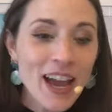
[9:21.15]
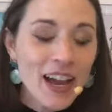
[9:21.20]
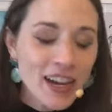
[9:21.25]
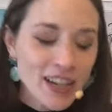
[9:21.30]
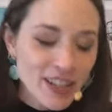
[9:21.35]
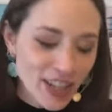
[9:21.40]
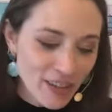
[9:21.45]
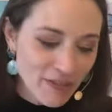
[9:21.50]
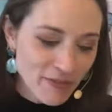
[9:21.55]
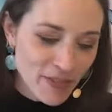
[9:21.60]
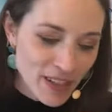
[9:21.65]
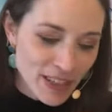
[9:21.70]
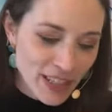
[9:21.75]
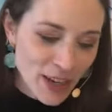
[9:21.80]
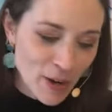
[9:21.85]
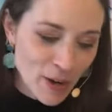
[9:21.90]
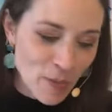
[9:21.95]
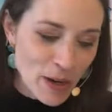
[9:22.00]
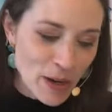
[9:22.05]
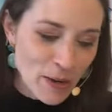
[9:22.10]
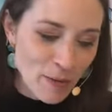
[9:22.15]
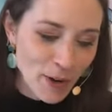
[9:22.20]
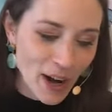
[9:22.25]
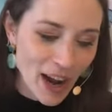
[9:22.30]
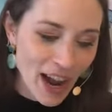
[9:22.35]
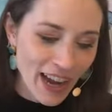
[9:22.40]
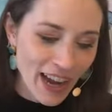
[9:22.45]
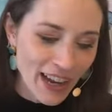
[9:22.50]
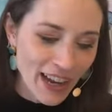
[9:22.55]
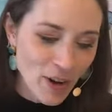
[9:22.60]
because I feel like we were
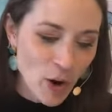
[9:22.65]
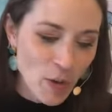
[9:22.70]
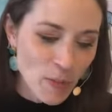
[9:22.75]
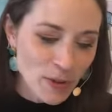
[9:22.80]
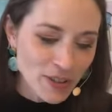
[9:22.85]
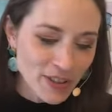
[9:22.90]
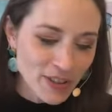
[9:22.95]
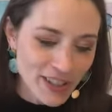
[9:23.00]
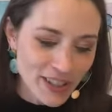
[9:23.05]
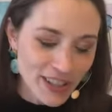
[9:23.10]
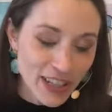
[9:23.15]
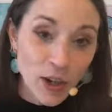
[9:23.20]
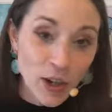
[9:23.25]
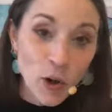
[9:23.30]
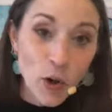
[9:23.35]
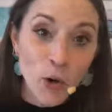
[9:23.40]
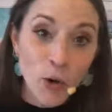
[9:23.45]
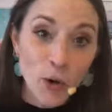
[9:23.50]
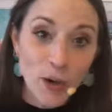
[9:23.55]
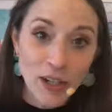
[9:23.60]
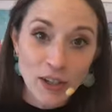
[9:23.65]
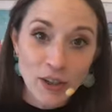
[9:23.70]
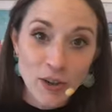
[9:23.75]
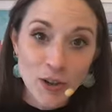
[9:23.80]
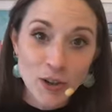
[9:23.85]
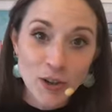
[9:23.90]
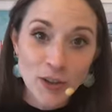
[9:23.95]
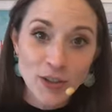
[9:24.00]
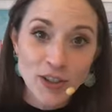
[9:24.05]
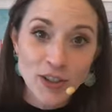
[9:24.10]
at almost this like
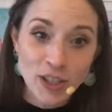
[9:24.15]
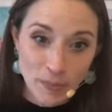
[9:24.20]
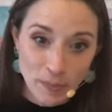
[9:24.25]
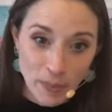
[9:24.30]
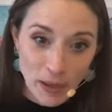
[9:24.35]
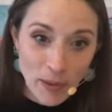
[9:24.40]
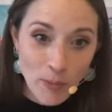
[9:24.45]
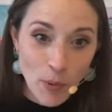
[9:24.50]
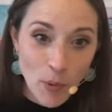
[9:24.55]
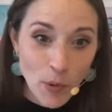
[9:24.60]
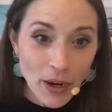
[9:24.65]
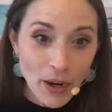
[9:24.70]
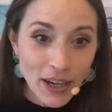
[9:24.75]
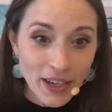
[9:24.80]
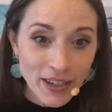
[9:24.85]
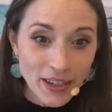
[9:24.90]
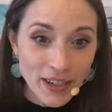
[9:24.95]
critical tipping point